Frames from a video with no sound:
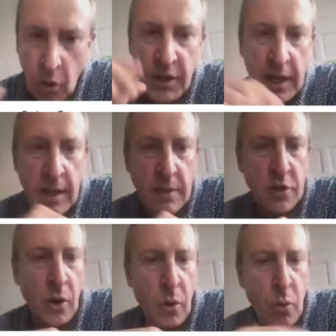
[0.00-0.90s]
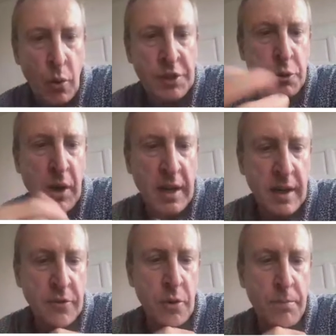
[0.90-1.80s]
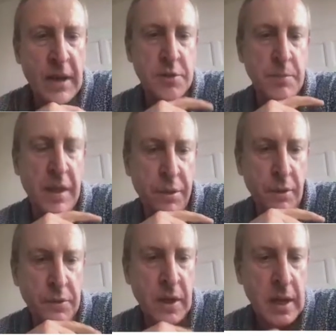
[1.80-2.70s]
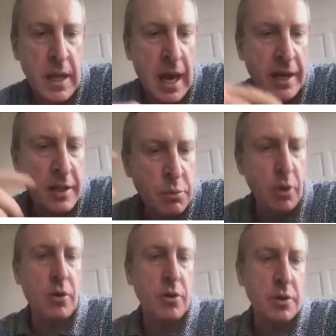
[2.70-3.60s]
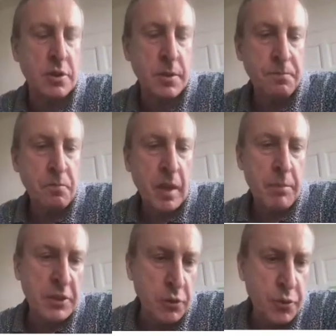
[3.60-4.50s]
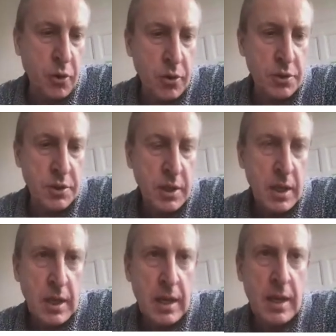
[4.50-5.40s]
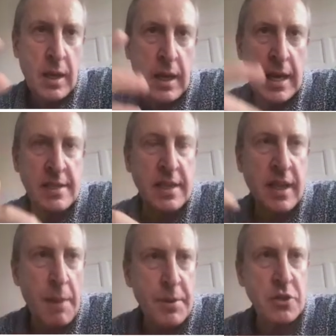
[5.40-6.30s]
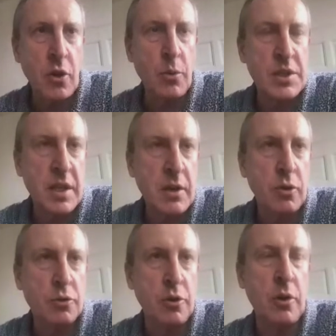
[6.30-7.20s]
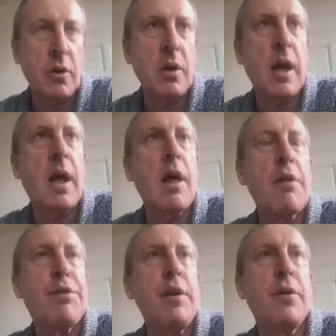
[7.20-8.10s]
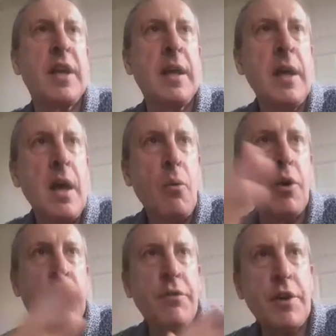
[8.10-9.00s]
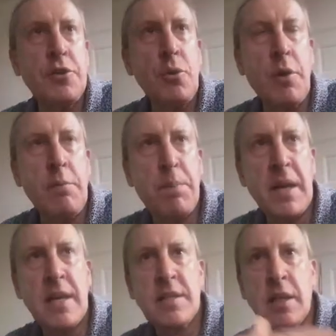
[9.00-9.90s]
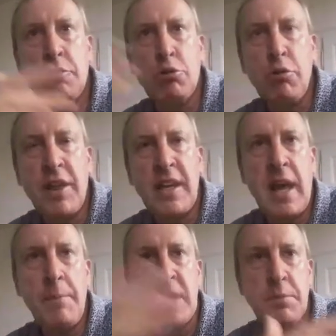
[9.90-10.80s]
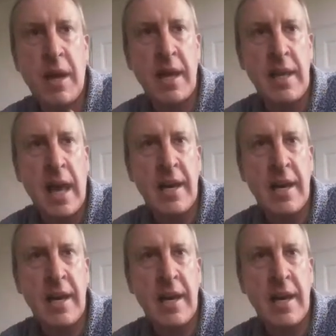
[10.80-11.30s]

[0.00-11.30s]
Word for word: Okay, so we try random batch method and it works, but of course, uh, as it happens always in control uh, theory, whenever you replace the true dynamics by